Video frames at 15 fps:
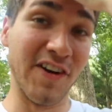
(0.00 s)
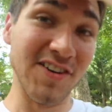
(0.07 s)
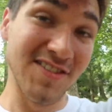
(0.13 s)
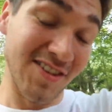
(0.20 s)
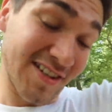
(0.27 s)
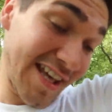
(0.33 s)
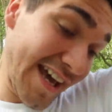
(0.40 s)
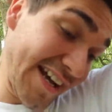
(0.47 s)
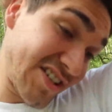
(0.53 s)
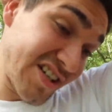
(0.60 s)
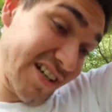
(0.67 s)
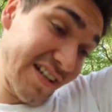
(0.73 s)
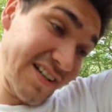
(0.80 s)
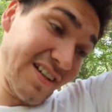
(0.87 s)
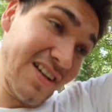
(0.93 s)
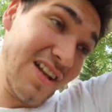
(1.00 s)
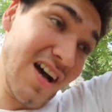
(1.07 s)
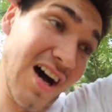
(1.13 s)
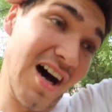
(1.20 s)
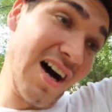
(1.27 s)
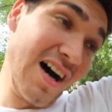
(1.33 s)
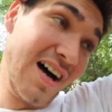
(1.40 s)
First location,
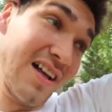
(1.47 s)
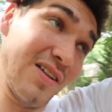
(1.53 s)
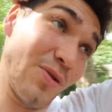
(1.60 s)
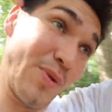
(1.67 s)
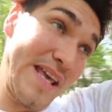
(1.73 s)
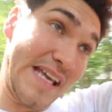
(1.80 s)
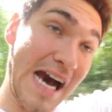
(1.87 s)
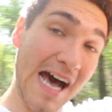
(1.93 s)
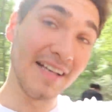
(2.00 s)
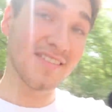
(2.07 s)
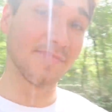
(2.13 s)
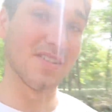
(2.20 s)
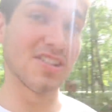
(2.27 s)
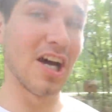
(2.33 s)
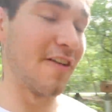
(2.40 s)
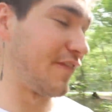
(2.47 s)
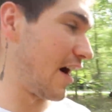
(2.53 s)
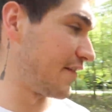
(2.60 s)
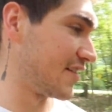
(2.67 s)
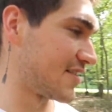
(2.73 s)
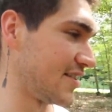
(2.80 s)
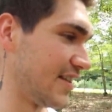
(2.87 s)
uh, we got some stuff.
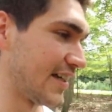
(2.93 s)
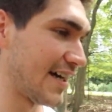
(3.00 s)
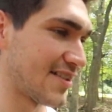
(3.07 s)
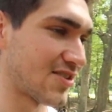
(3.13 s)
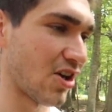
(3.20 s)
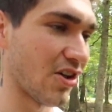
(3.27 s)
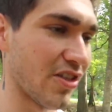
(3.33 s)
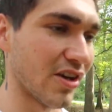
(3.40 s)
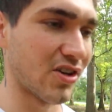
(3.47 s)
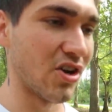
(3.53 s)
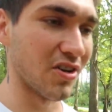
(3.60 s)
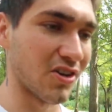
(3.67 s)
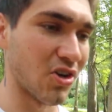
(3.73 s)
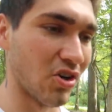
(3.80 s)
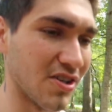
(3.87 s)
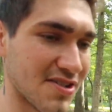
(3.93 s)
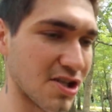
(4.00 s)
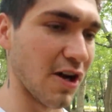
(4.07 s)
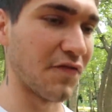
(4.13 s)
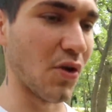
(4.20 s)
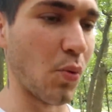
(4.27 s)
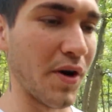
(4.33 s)
Obviously, you guys saw the Coca-Cola
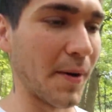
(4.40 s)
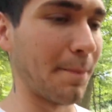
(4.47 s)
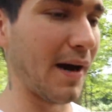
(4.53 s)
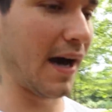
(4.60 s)
stuff, the weird